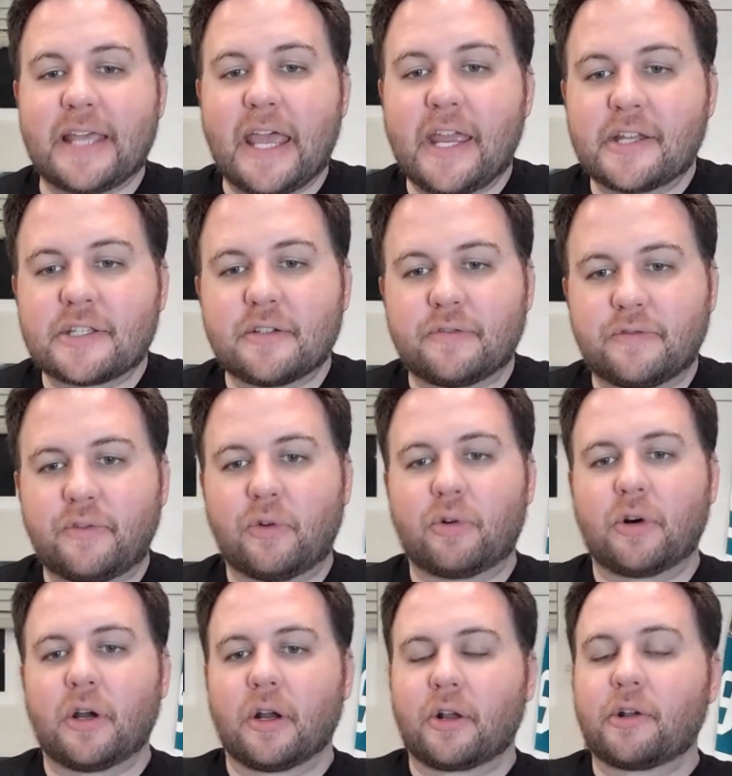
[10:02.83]
was eight to
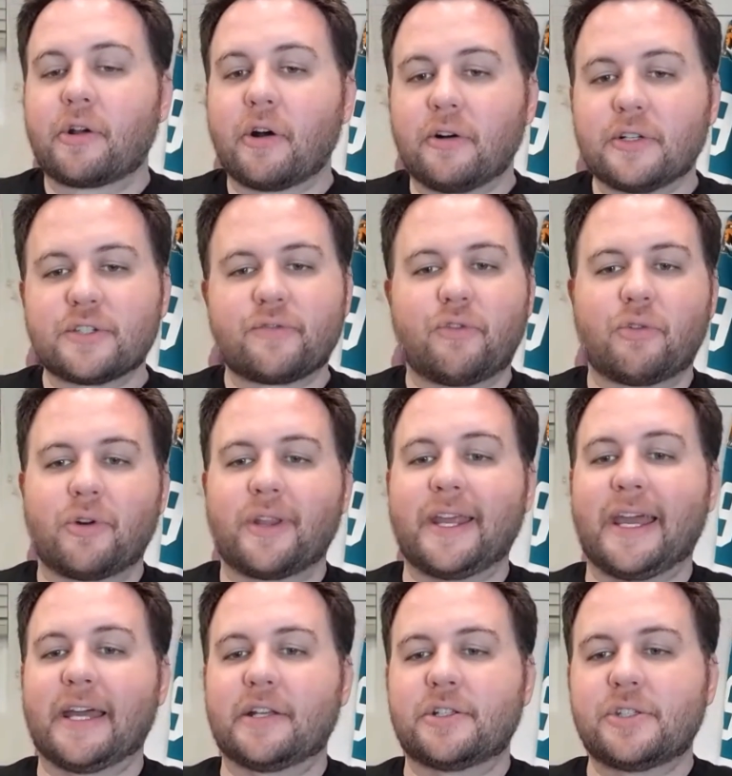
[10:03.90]
four. Goals for it,
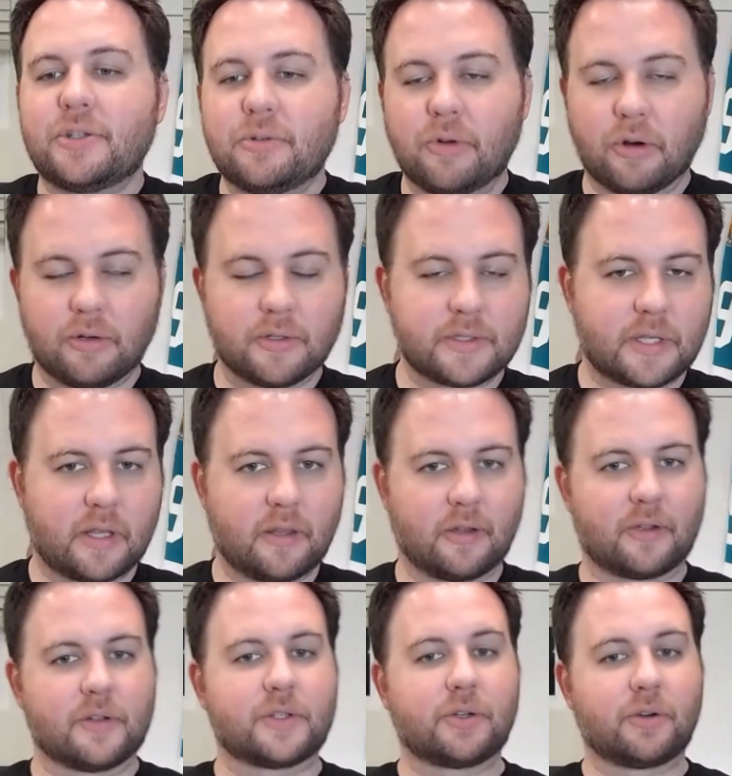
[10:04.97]
they had two goals,
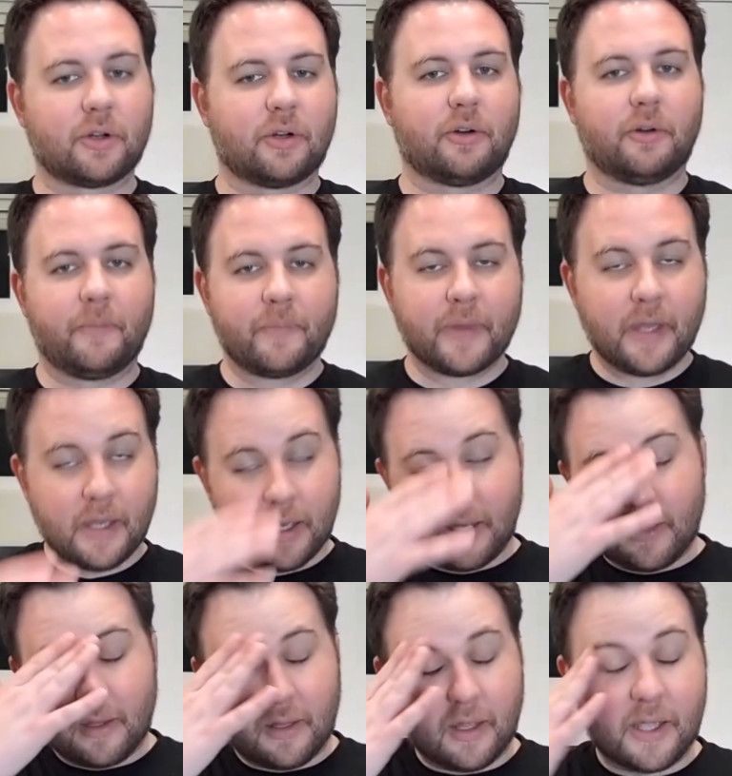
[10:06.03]
the Couture goal,
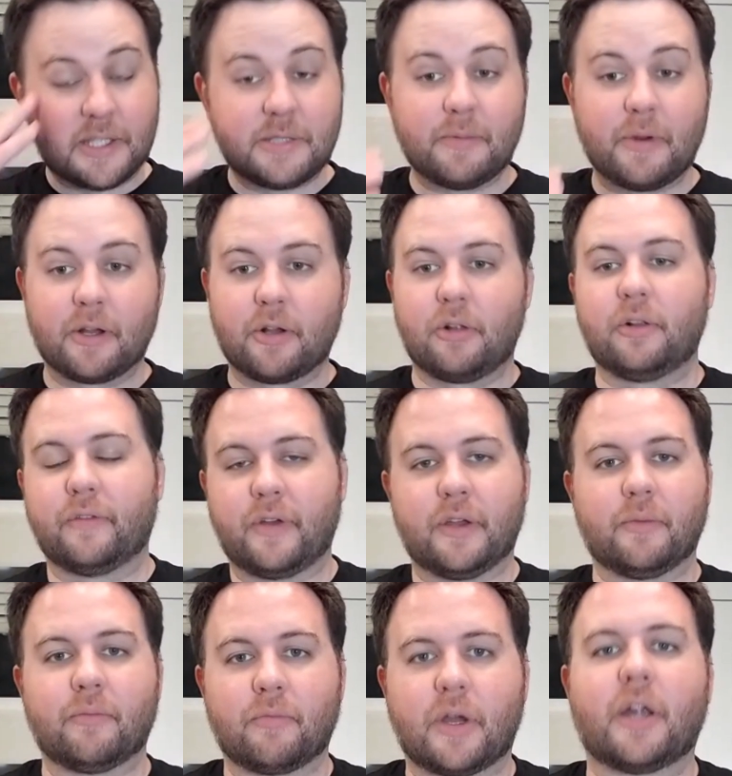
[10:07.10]
and then the Eyssimont goal of
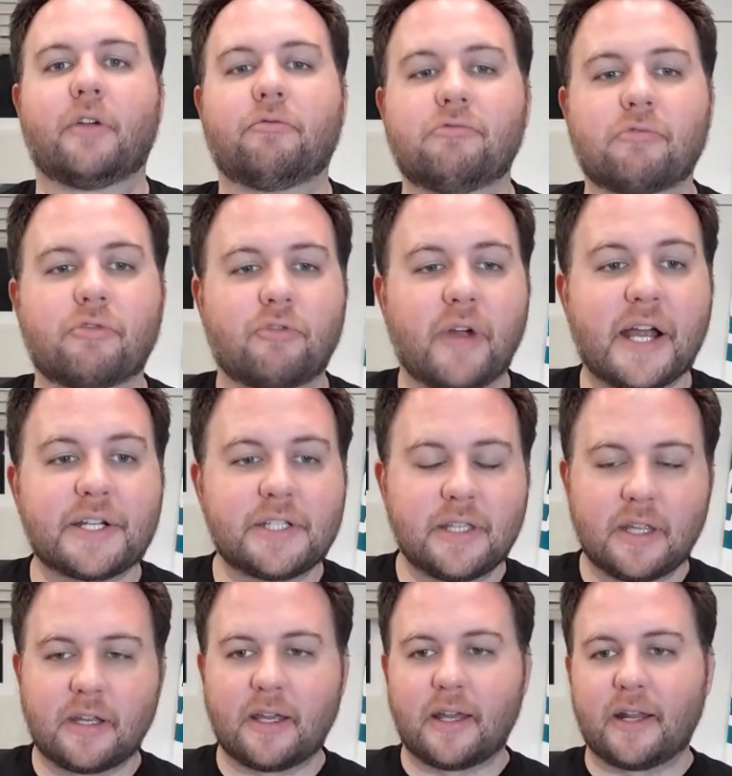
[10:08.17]
him kind of
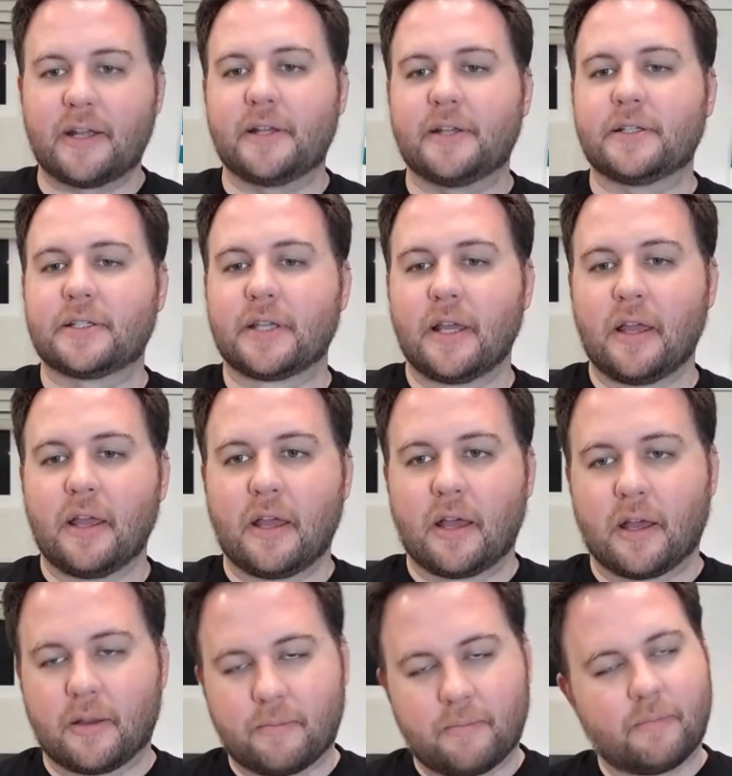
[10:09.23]
crashing the net as
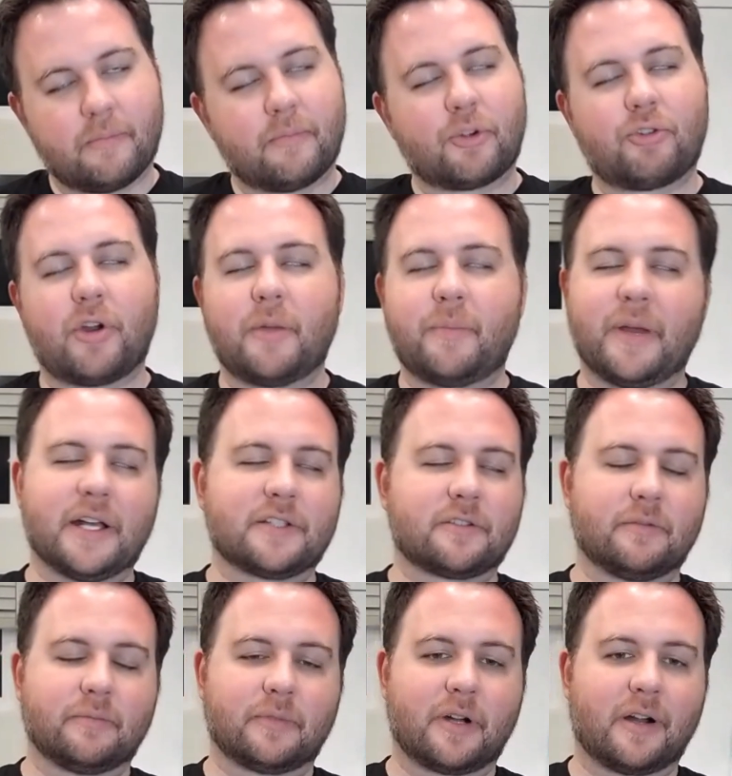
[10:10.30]
great pass
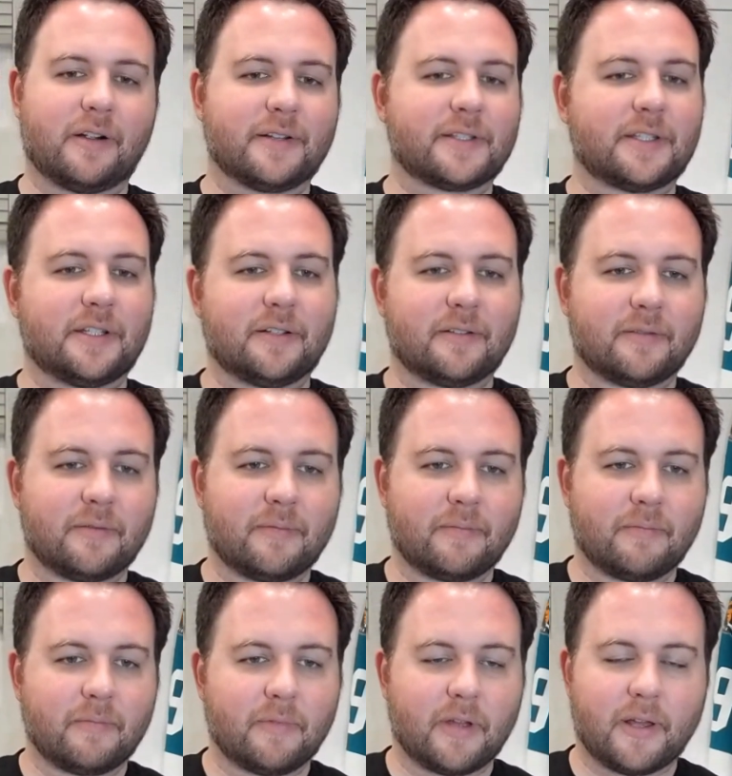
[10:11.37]
from Carlson.
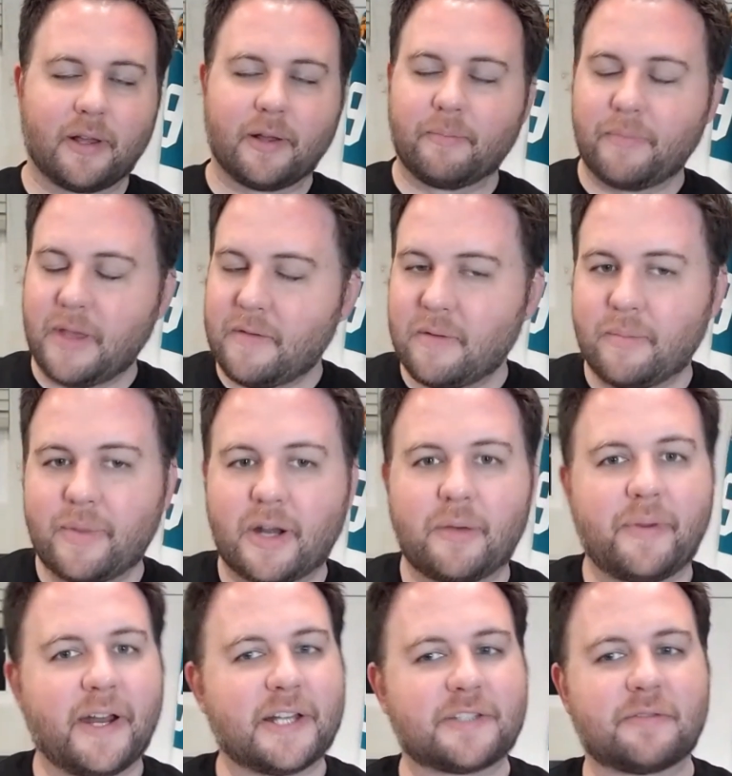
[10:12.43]
Even
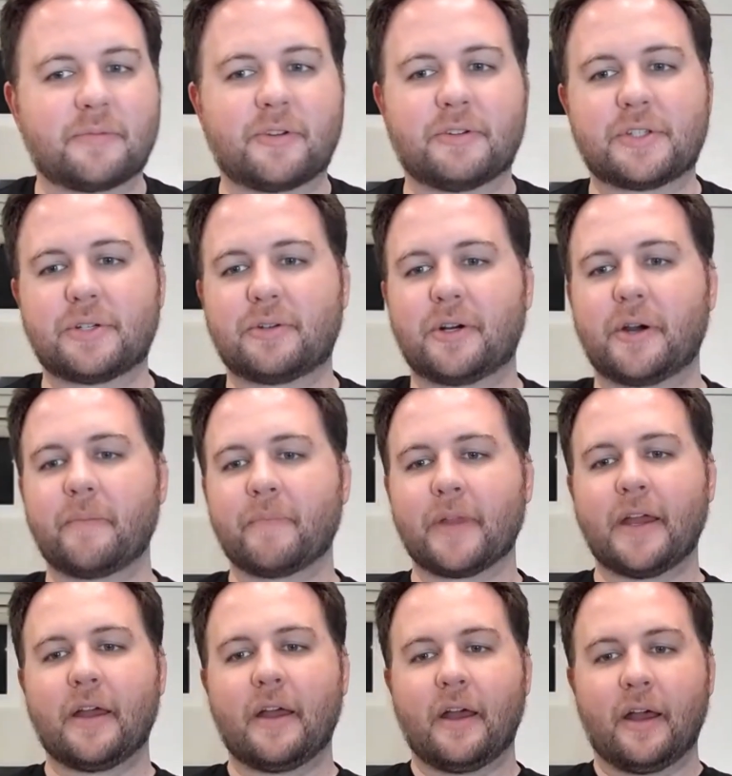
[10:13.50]
better pass from Couture.
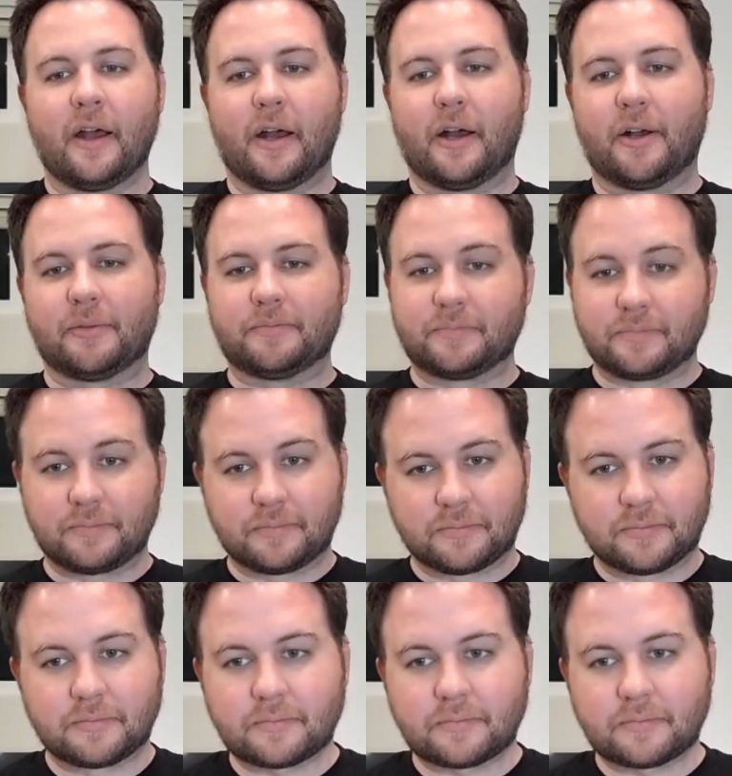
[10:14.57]
Um,